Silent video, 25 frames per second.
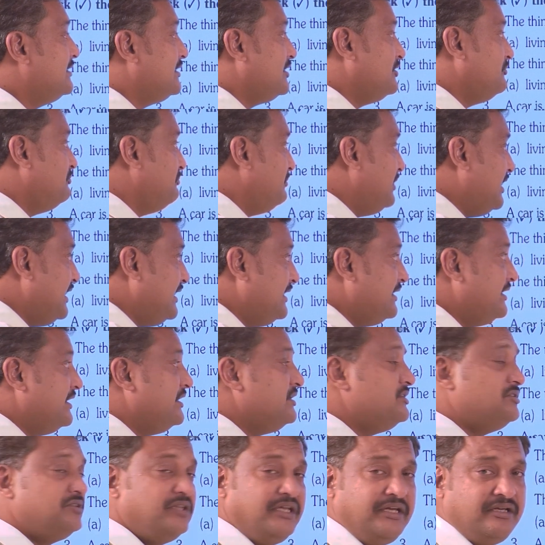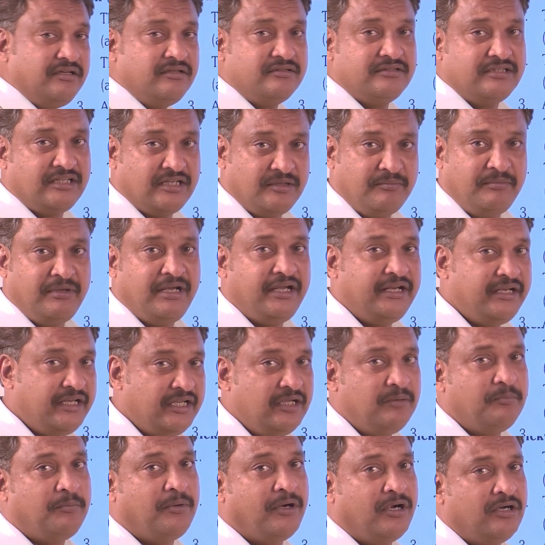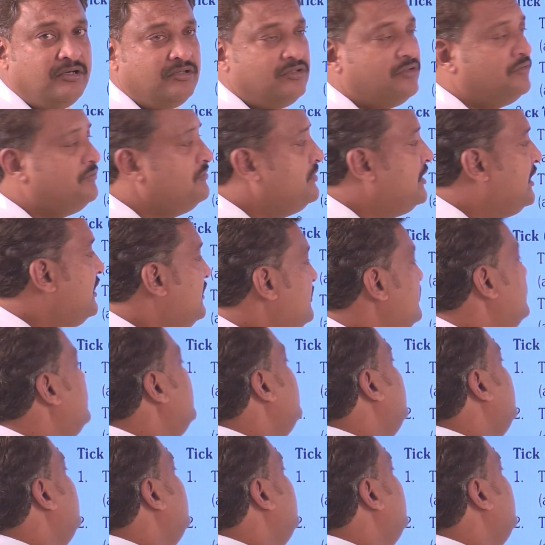remaining part of that